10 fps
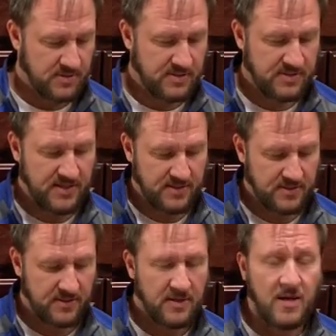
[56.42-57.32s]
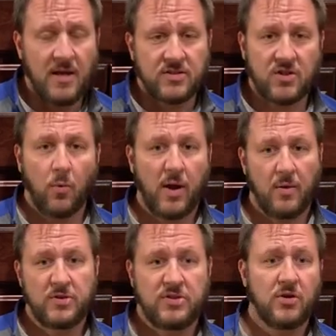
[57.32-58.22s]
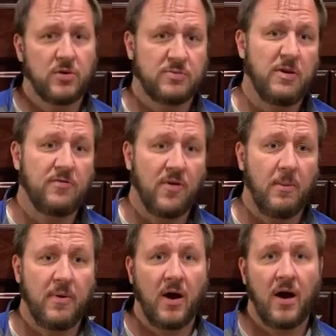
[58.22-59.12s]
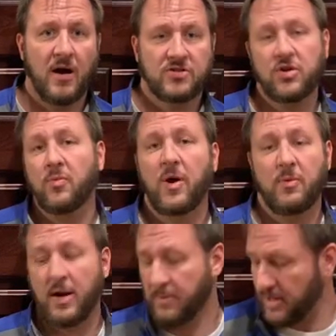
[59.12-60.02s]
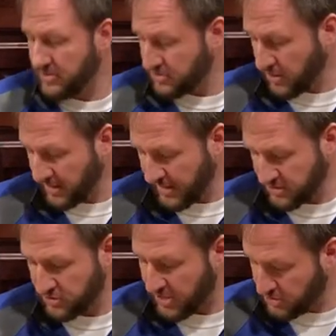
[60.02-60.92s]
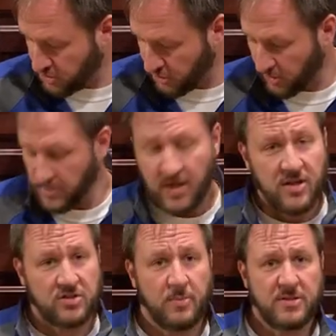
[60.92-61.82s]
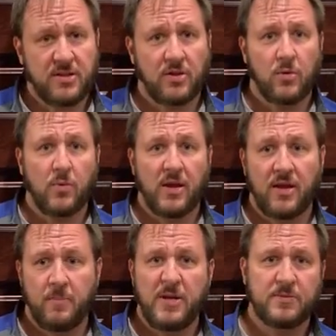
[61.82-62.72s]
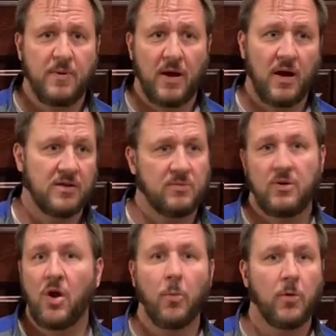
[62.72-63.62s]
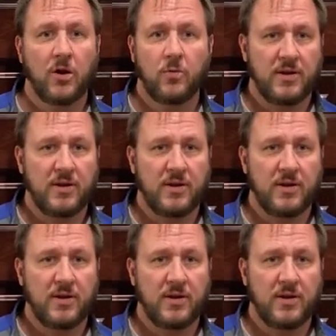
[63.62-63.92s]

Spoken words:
Sit. So what I would do is what I recommend is starting an exercise journal. So basically, get a piece, a notebook,